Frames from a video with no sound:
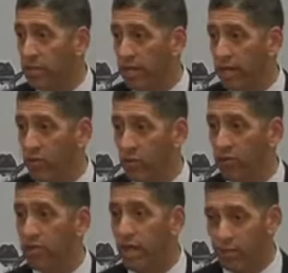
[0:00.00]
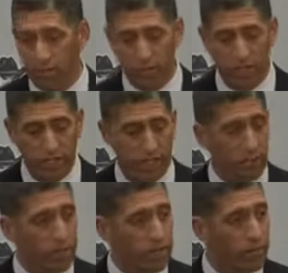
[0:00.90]
Okay, we'll do that personally. That'll
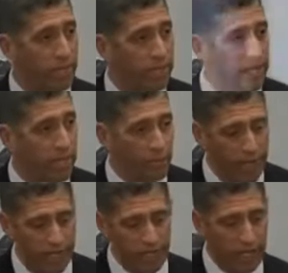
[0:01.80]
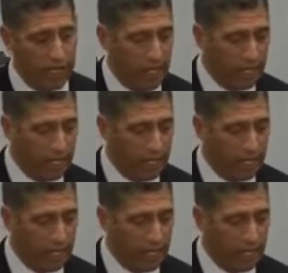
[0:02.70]
be a big thing on my agenda.